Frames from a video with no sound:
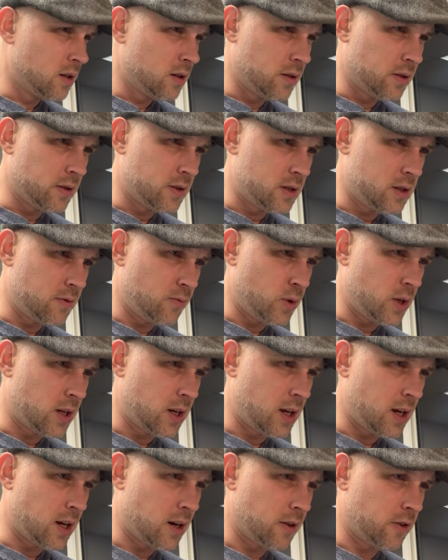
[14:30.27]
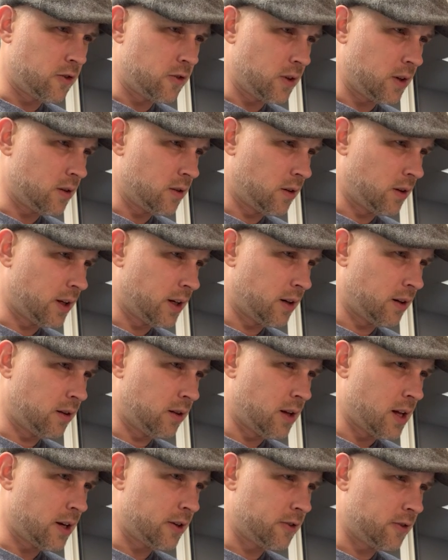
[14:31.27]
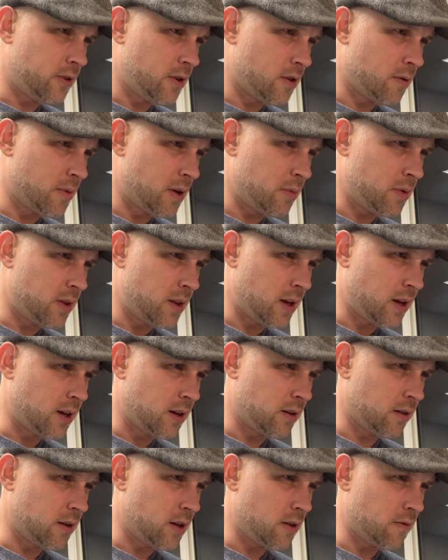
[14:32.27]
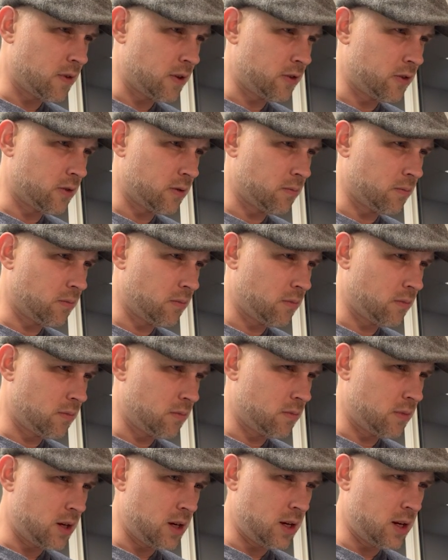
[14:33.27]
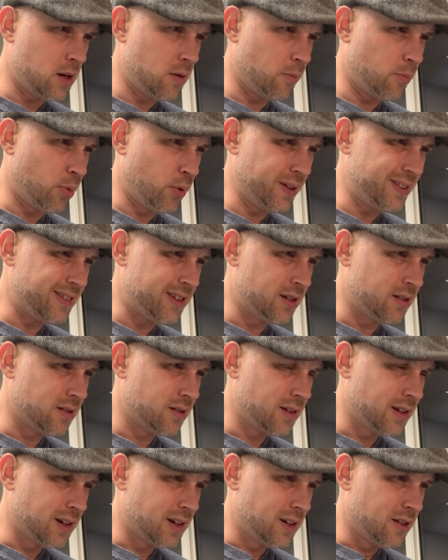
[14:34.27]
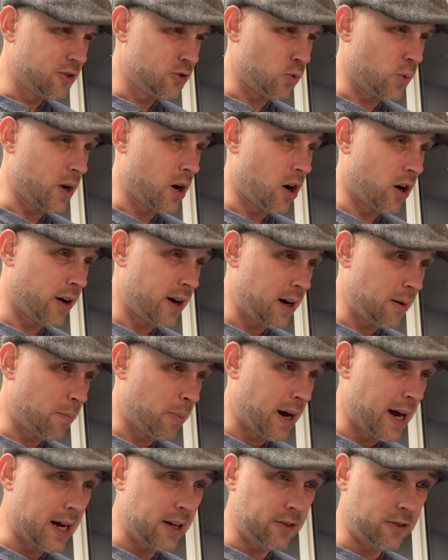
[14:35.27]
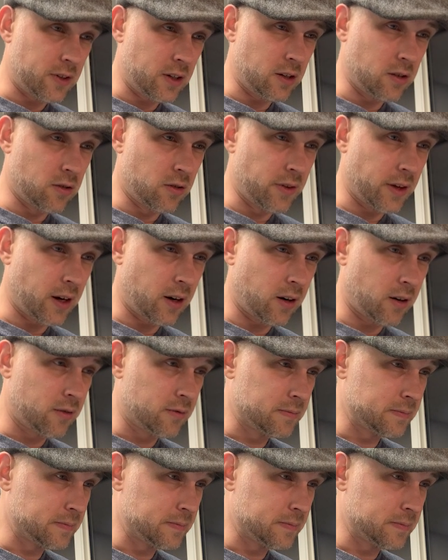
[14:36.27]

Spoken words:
Let's see if we can get a signal out of Lux here. Maybe they can give us some input. So we are in a buy signal there.